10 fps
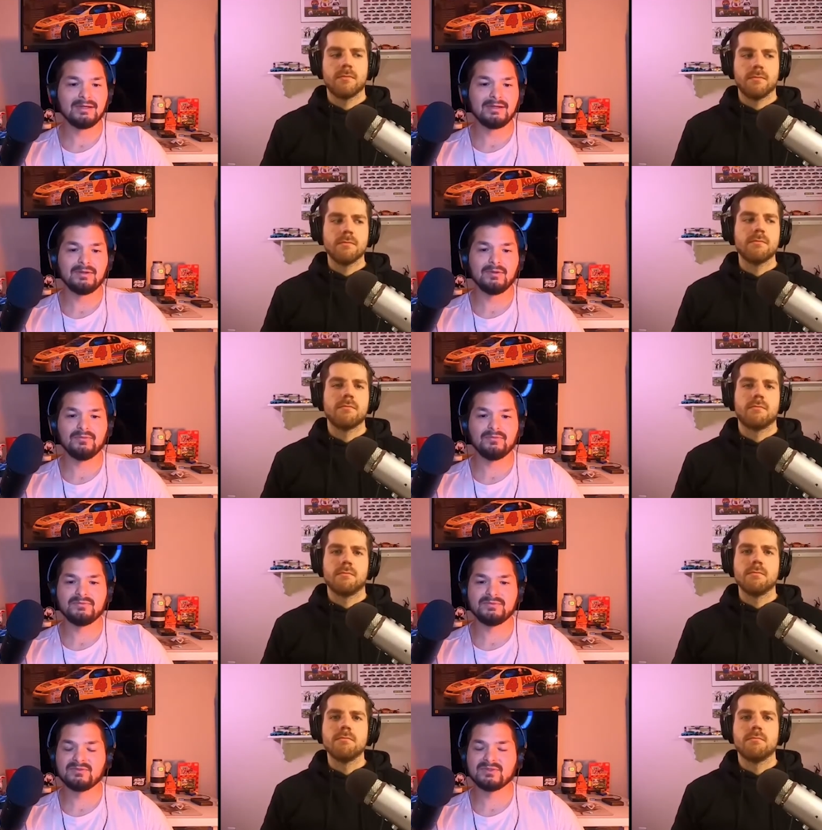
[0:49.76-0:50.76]
Speaker 1: of
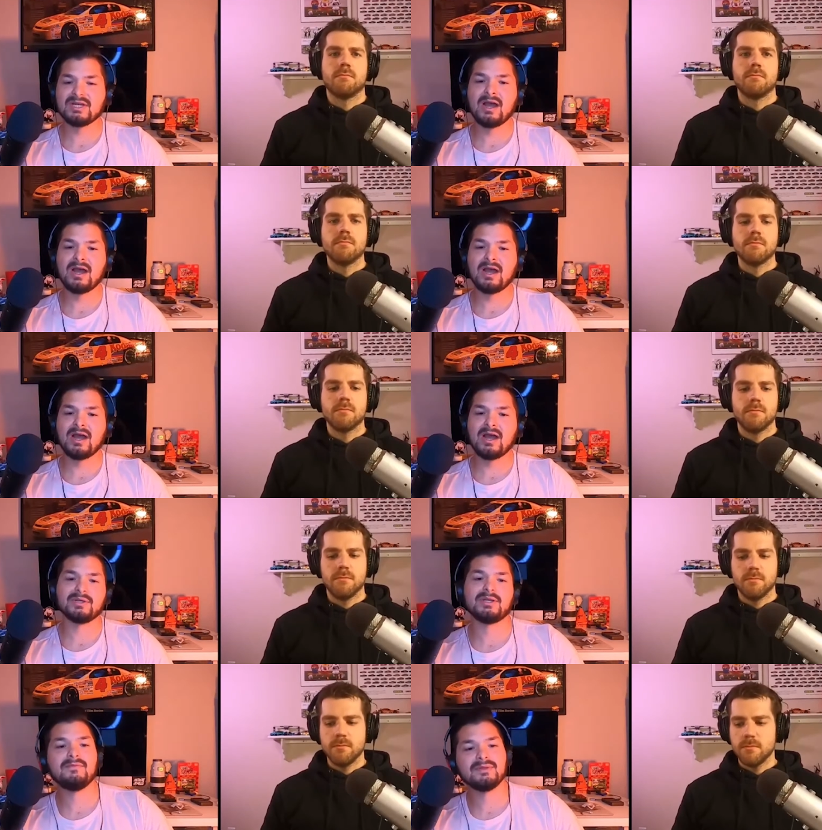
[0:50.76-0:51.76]
different topics we want to
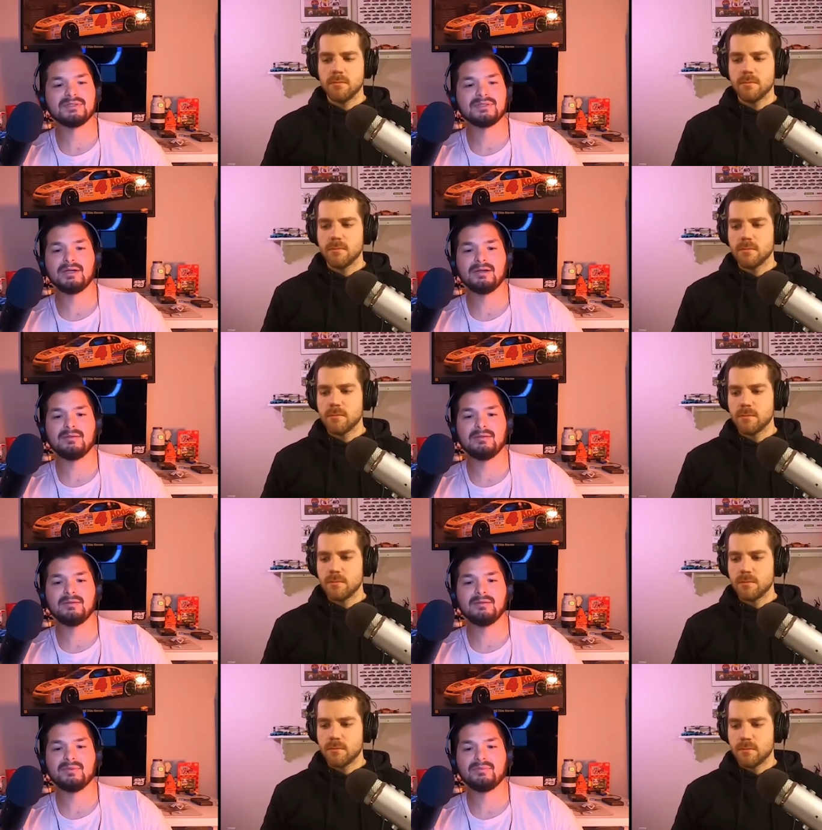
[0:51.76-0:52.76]
cover this year,
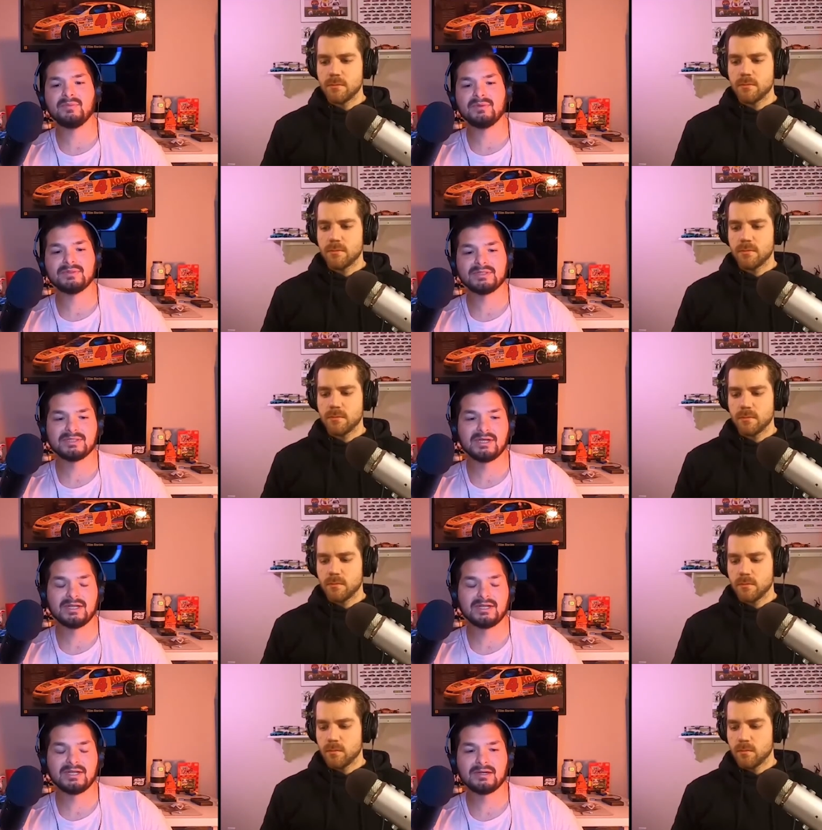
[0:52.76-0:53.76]
uh, but we want to like, try
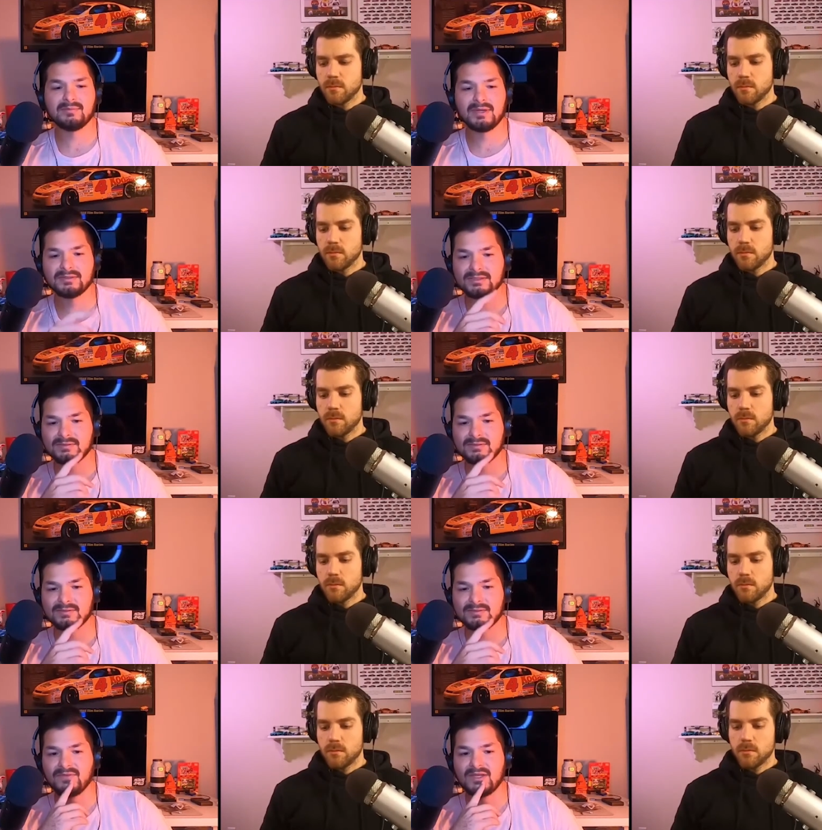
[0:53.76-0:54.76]
to talk about some
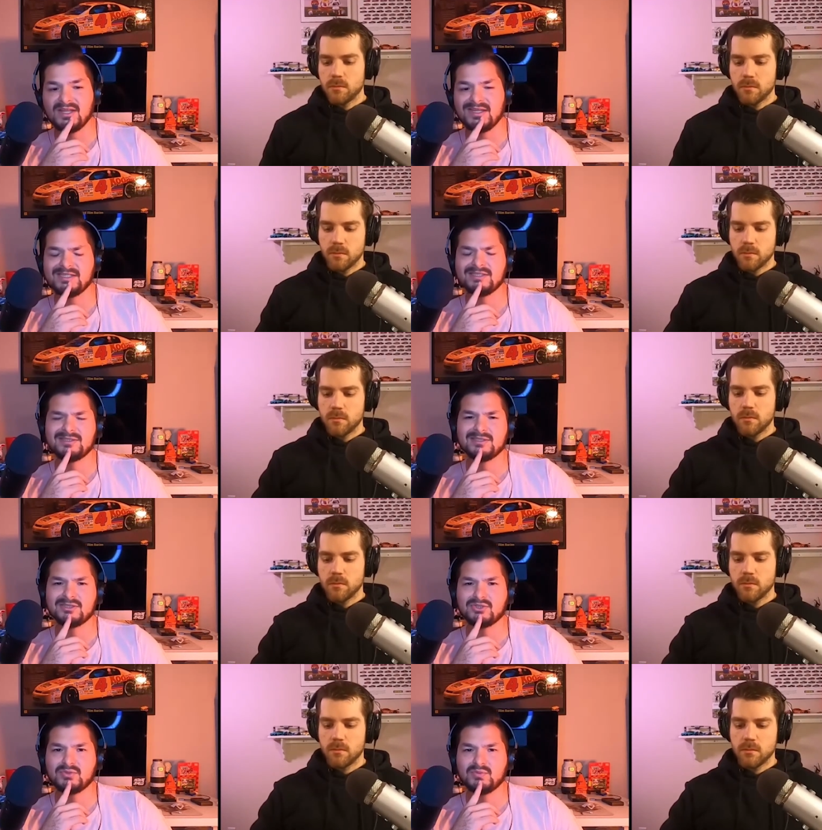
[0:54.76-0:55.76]
stuff that like is just
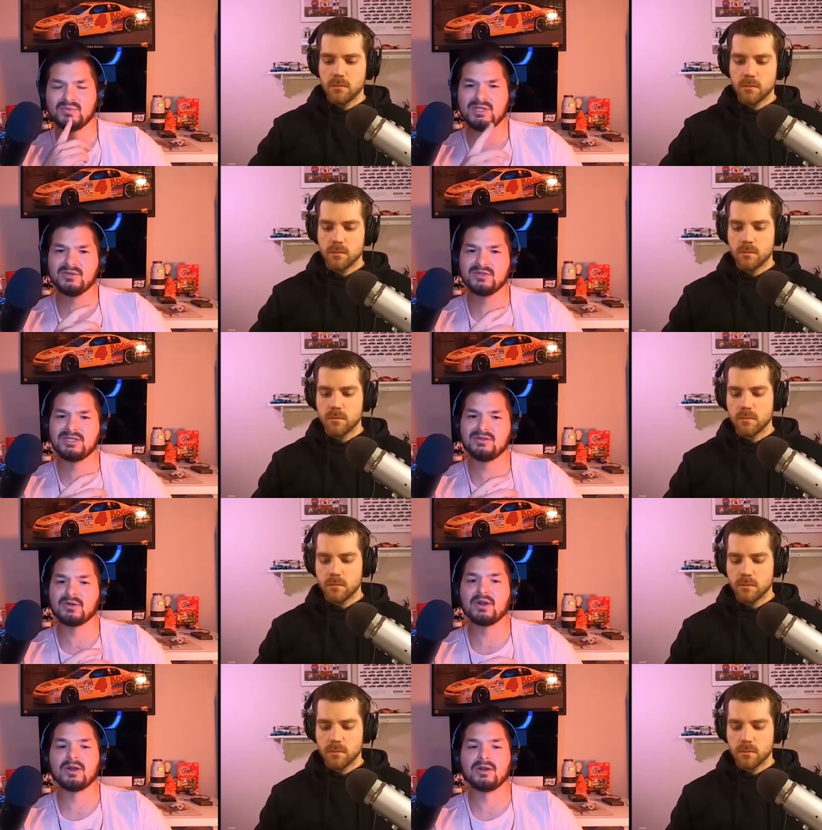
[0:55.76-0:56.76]
near and dear to our
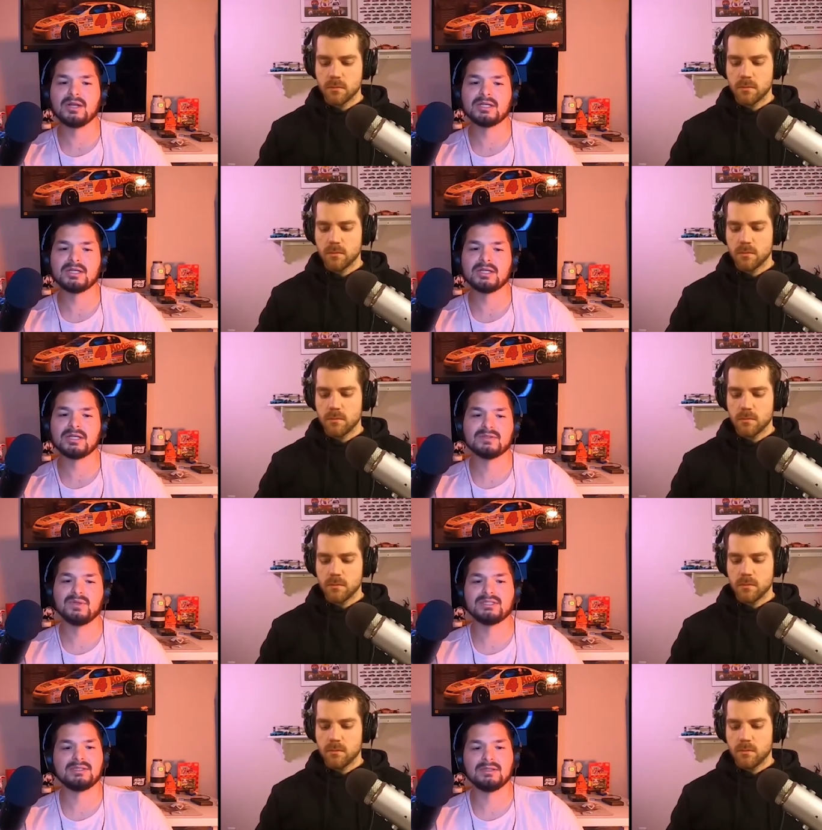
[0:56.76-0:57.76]
hearts as far as
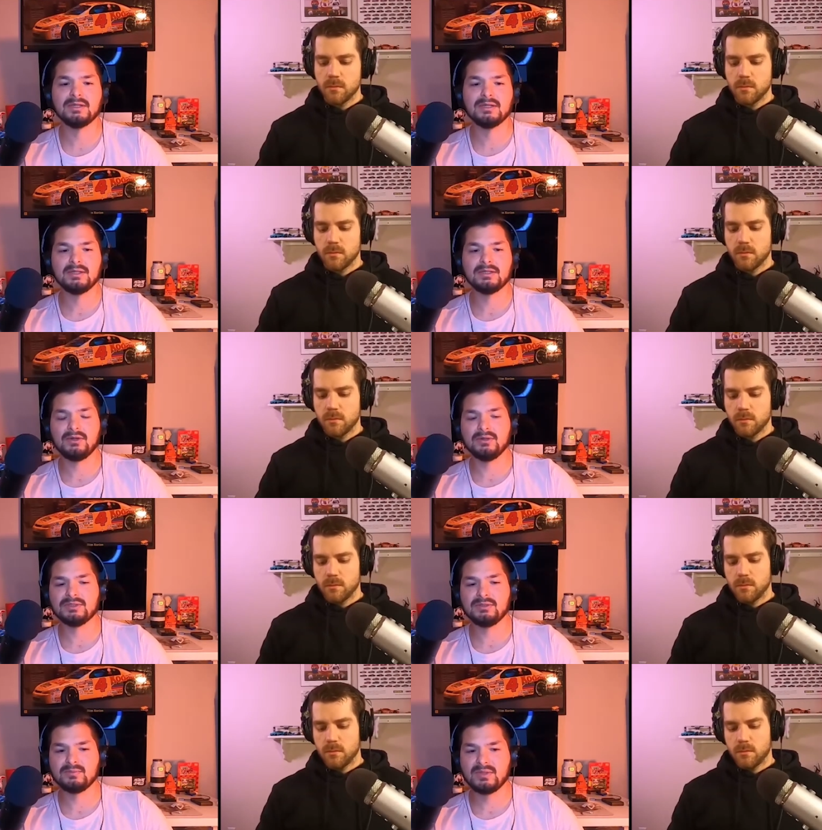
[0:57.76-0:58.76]
racing goes. You know,
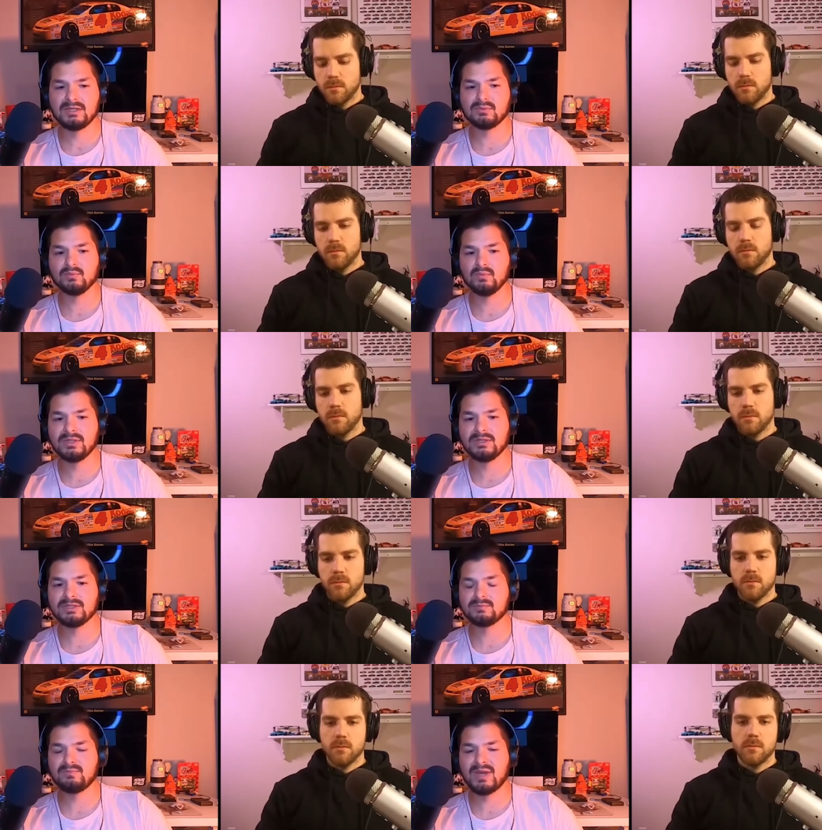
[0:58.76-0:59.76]
things we're really just
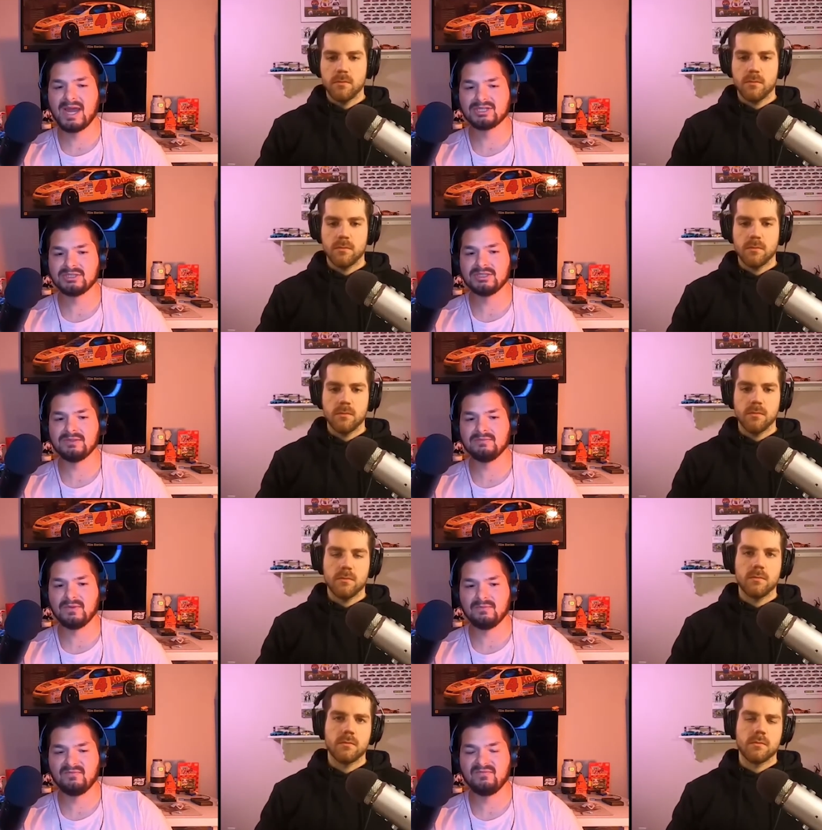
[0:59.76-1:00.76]
passionate and,
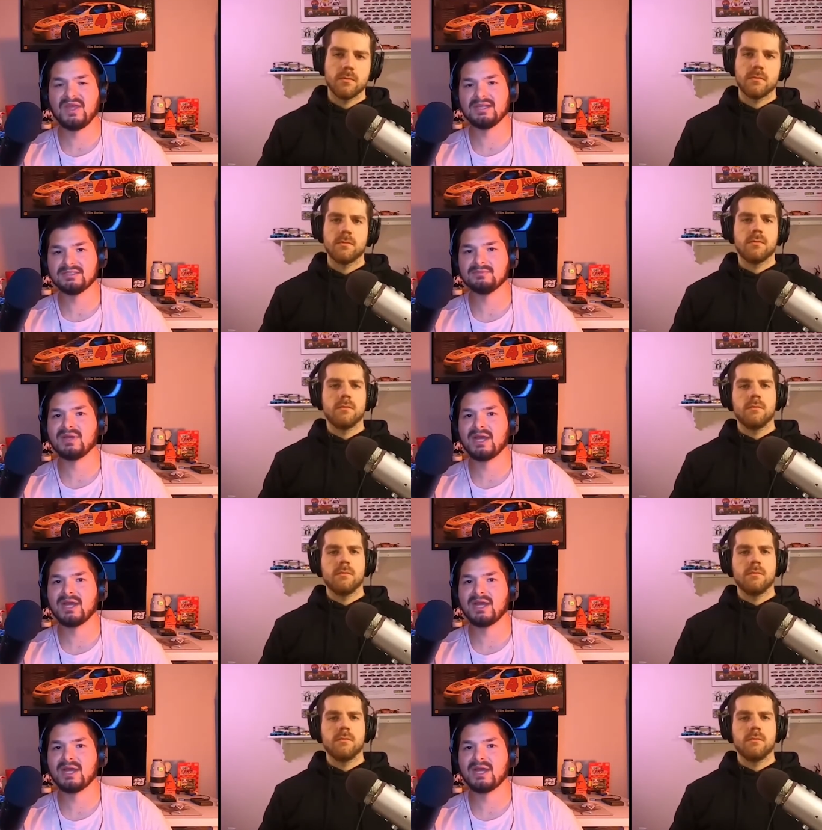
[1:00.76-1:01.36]
and fans about.